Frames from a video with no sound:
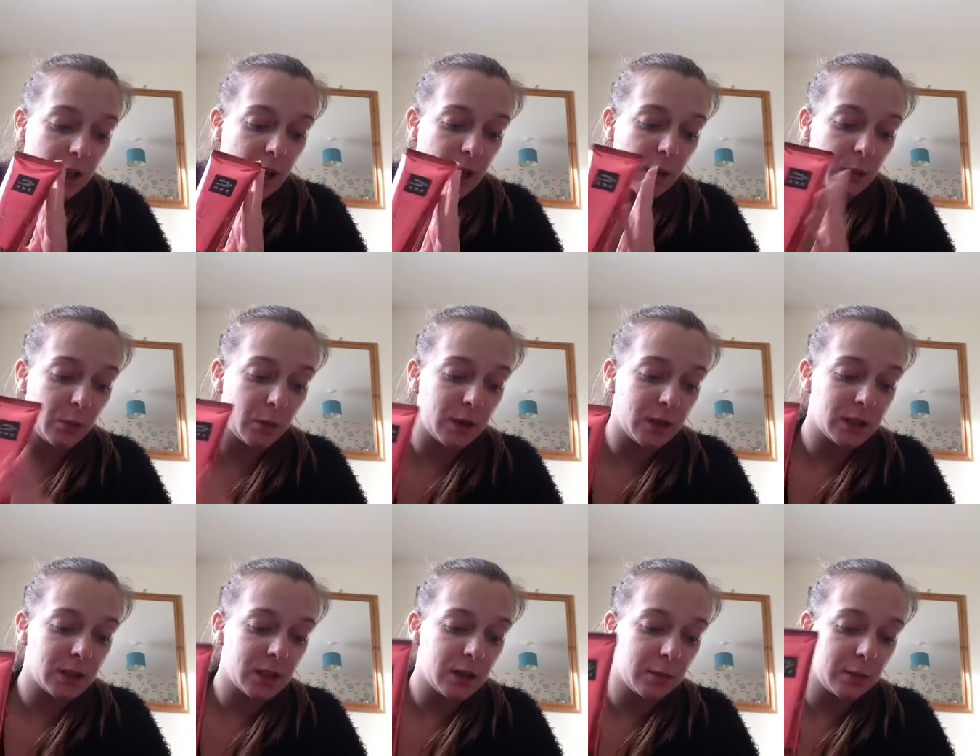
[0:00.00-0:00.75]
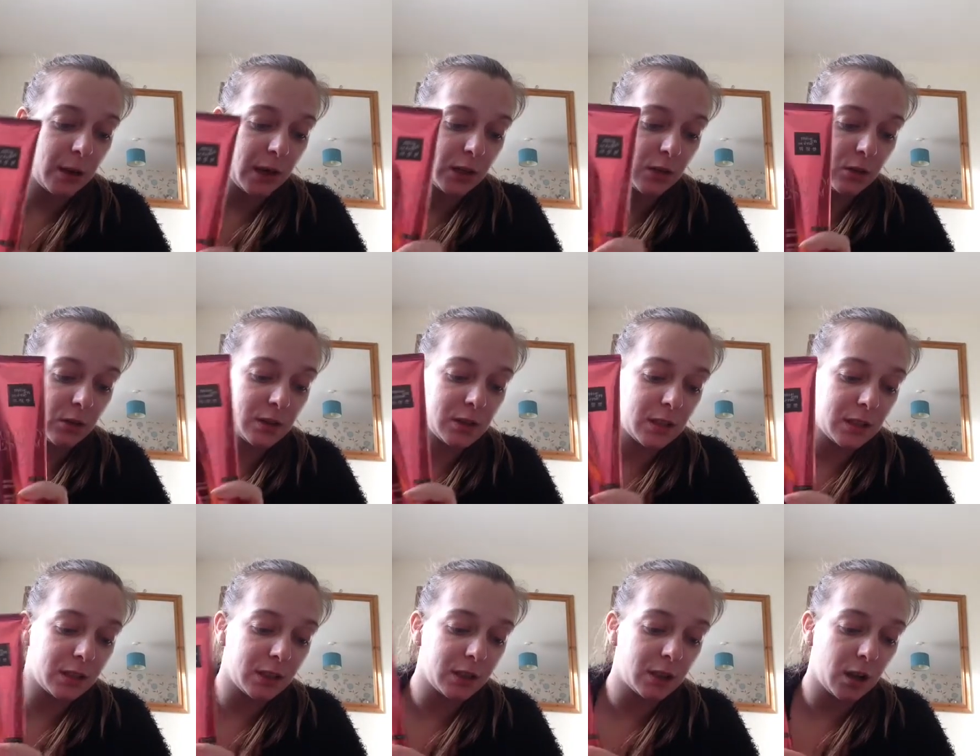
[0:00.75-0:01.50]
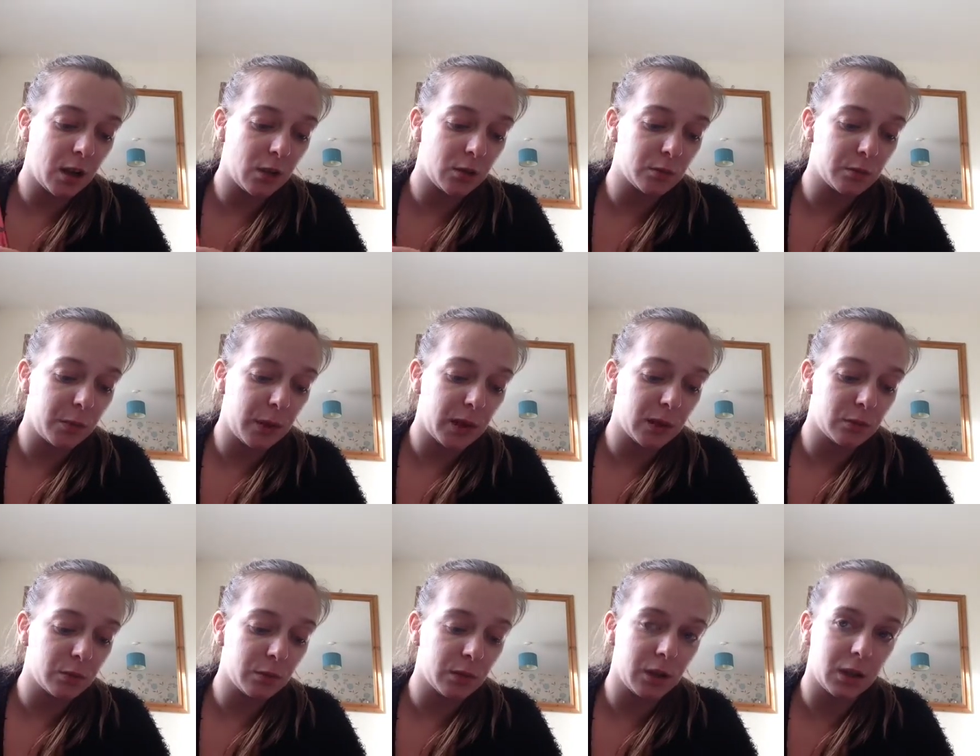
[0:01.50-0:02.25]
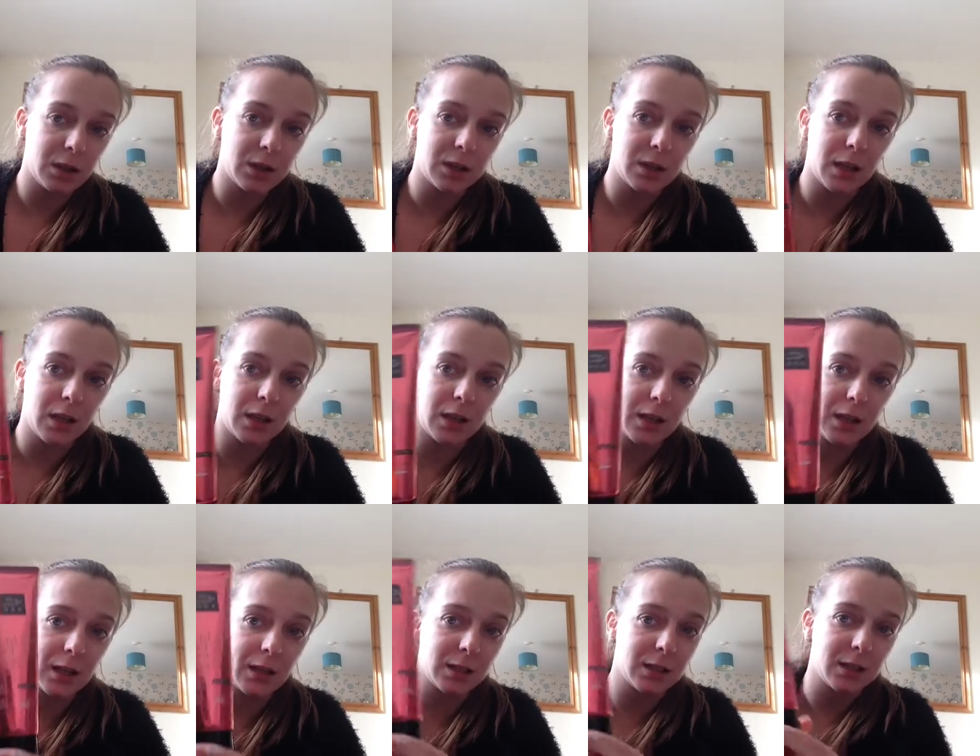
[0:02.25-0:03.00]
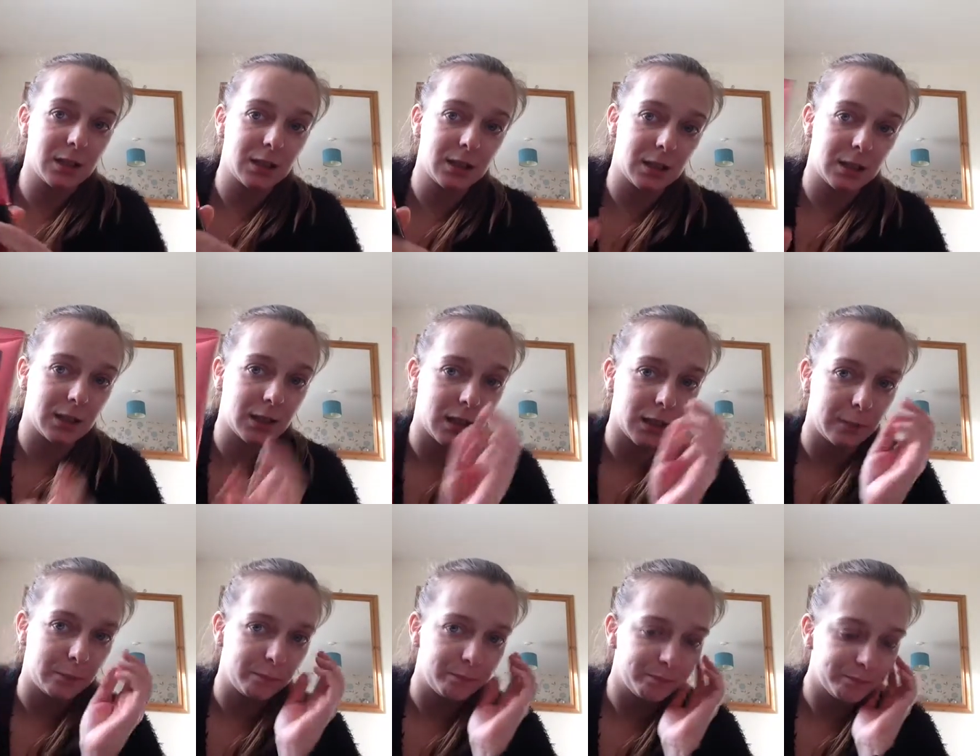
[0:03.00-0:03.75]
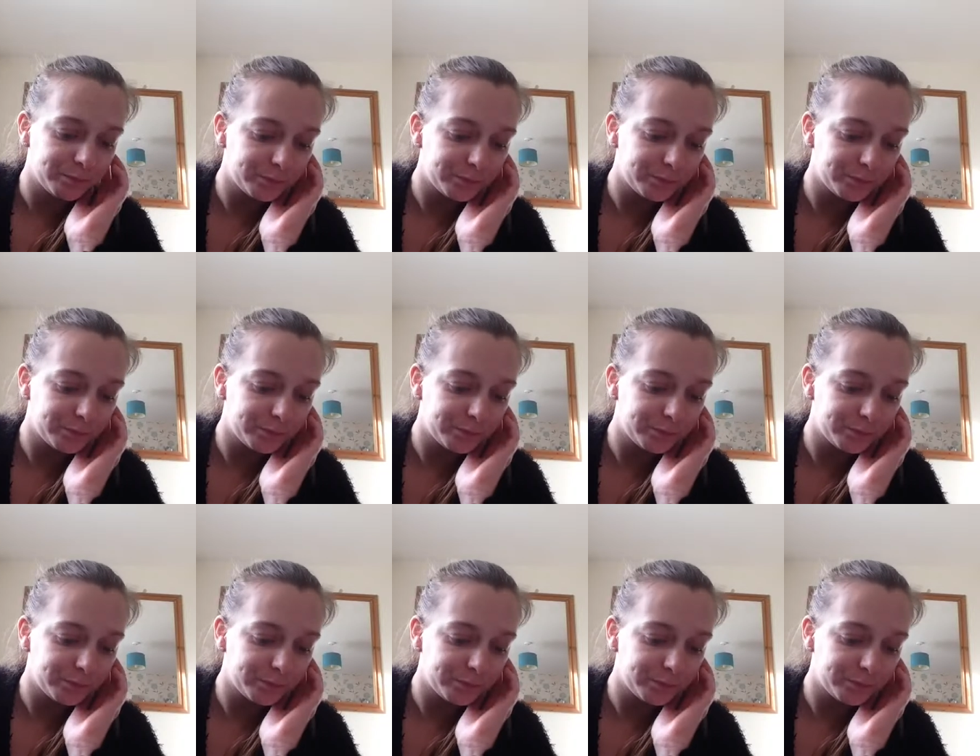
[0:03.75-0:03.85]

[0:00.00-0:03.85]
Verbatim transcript: It will instantly make your second curls bounce with luster and elasticity.